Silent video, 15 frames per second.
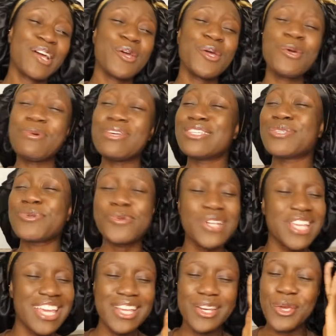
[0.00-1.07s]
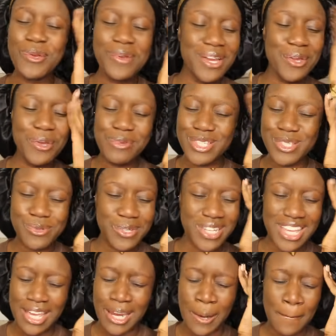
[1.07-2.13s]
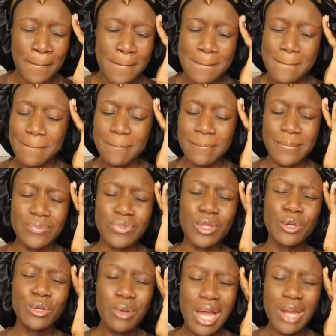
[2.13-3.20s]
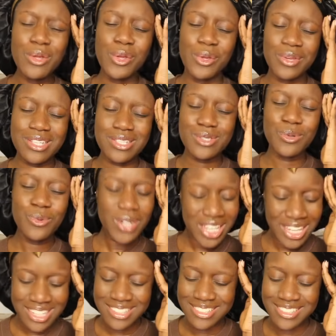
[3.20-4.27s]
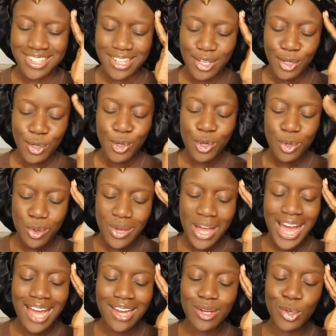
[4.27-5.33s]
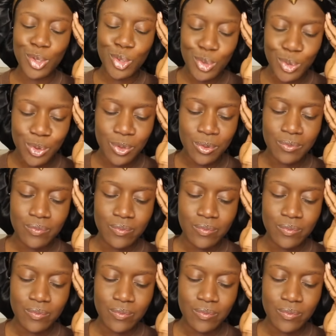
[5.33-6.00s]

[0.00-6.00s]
who is talking? Who and who is talking? Who and who is talking? Who and who